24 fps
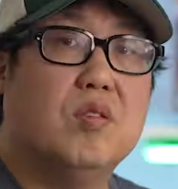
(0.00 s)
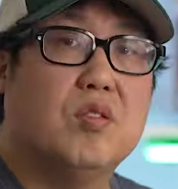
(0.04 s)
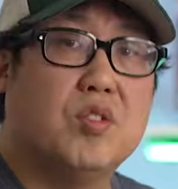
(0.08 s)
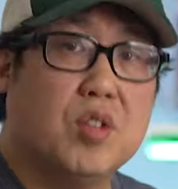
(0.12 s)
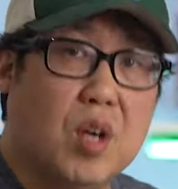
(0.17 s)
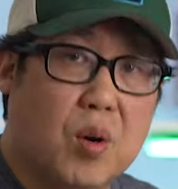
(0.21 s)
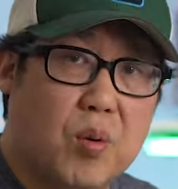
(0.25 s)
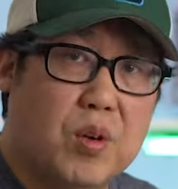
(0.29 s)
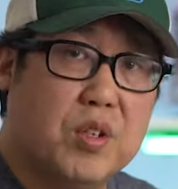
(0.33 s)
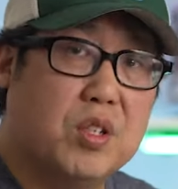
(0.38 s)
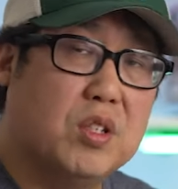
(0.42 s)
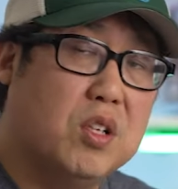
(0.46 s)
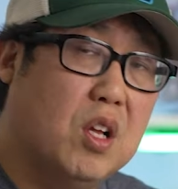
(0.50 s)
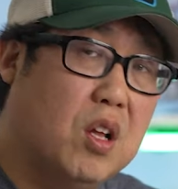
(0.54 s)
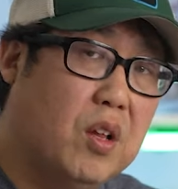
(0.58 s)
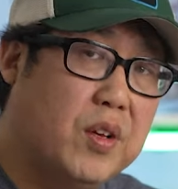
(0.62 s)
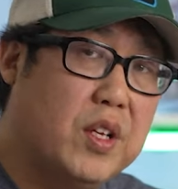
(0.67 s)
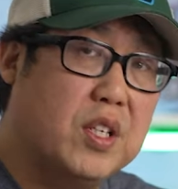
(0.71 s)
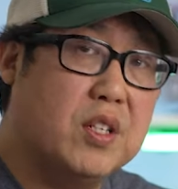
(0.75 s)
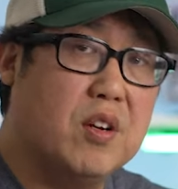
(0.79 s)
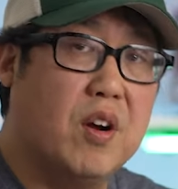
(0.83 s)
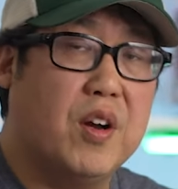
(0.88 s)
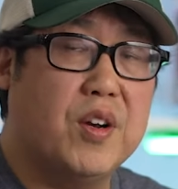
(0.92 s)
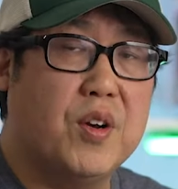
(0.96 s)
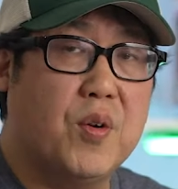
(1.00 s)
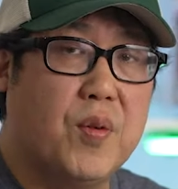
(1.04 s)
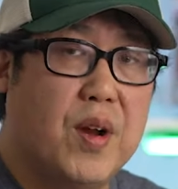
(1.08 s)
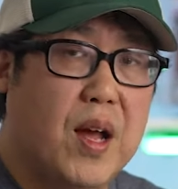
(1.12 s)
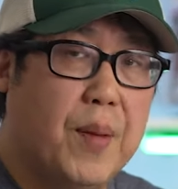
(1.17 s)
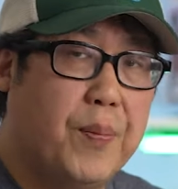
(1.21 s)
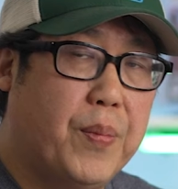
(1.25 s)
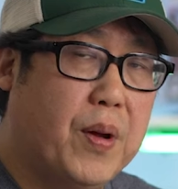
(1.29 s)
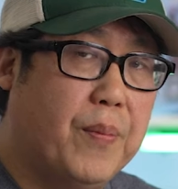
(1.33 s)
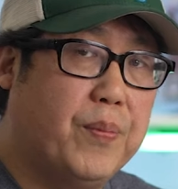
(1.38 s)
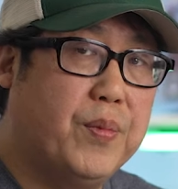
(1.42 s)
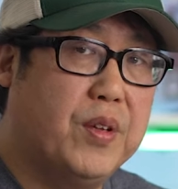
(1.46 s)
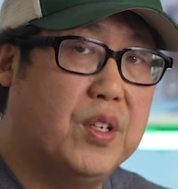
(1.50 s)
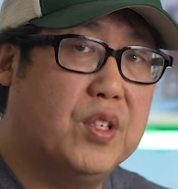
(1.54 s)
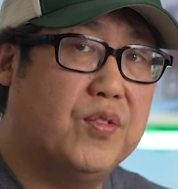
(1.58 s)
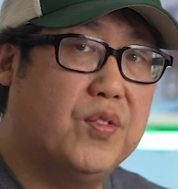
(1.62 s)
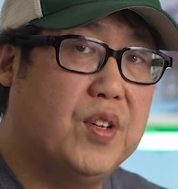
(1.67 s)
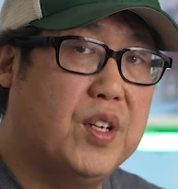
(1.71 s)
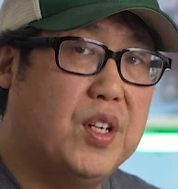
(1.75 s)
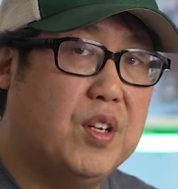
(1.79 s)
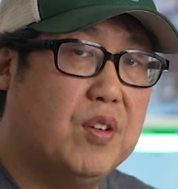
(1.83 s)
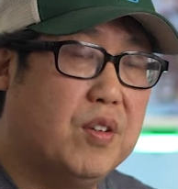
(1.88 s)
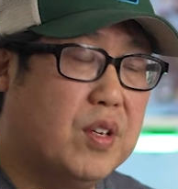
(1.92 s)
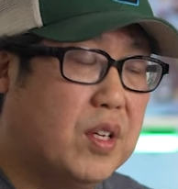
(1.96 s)
So we're slowly starting to wrap up this
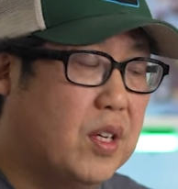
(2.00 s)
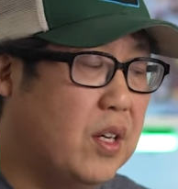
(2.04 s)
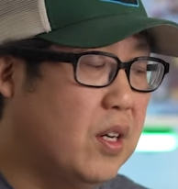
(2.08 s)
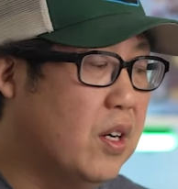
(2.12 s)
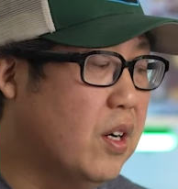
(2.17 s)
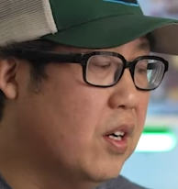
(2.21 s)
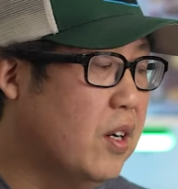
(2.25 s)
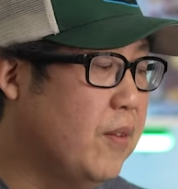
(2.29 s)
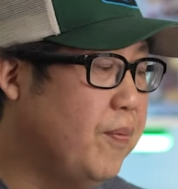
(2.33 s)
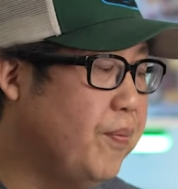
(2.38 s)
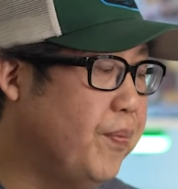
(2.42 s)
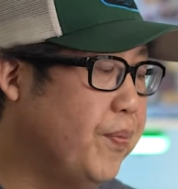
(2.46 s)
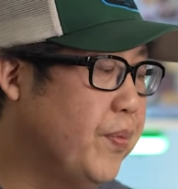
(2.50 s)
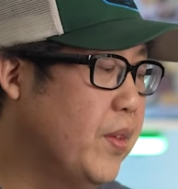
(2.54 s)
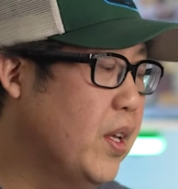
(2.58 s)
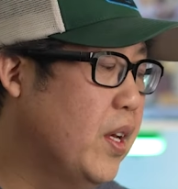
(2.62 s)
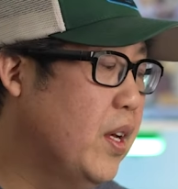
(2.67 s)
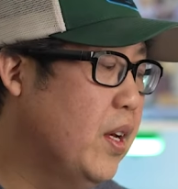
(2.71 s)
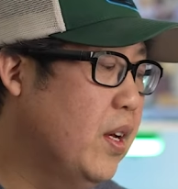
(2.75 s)
video here.